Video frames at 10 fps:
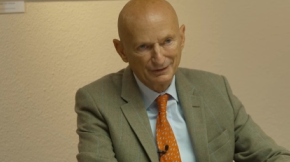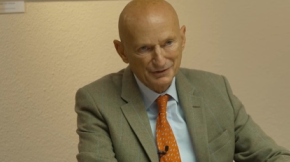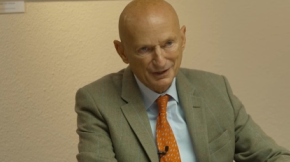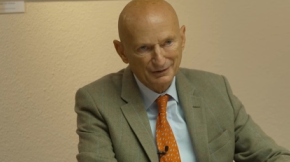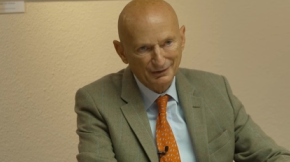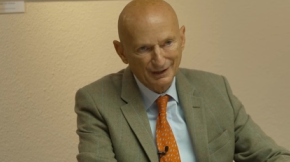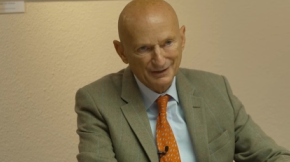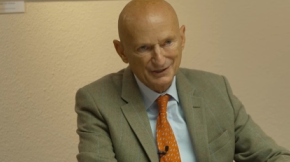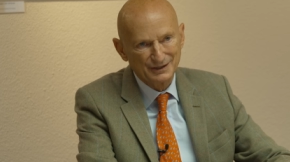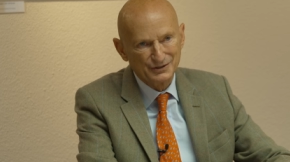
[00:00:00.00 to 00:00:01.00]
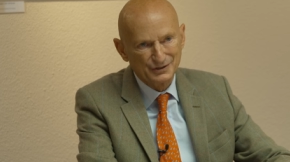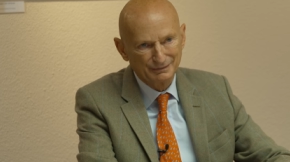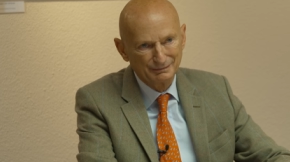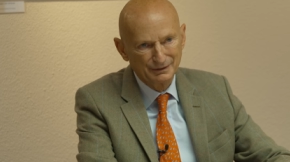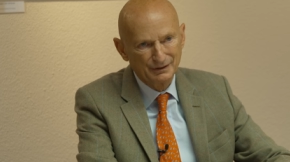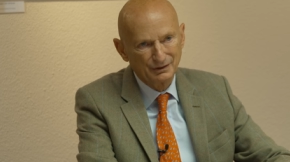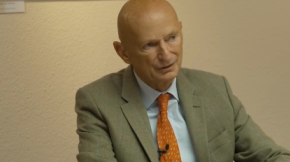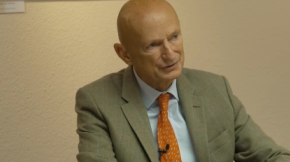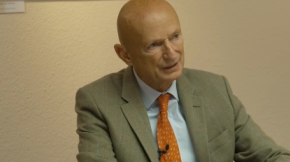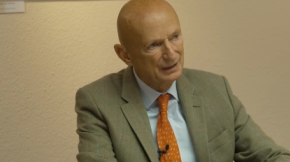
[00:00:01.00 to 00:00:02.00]
decentralization
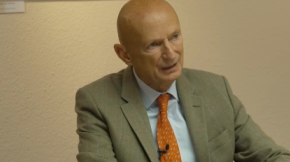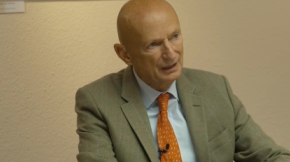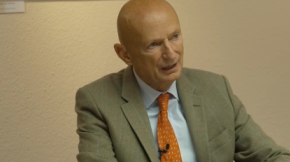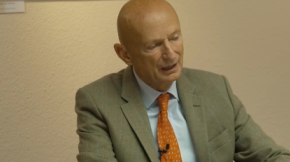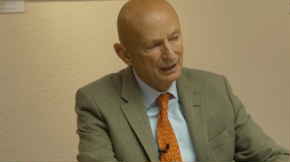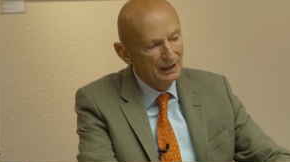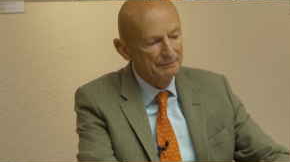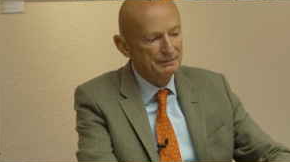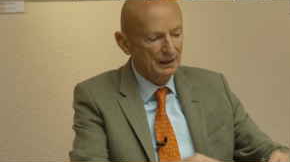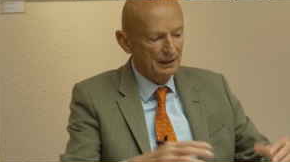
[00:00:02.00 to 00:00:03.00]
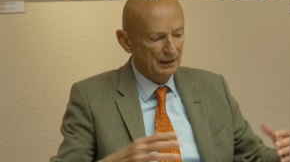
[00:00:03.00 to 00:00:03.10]
because um,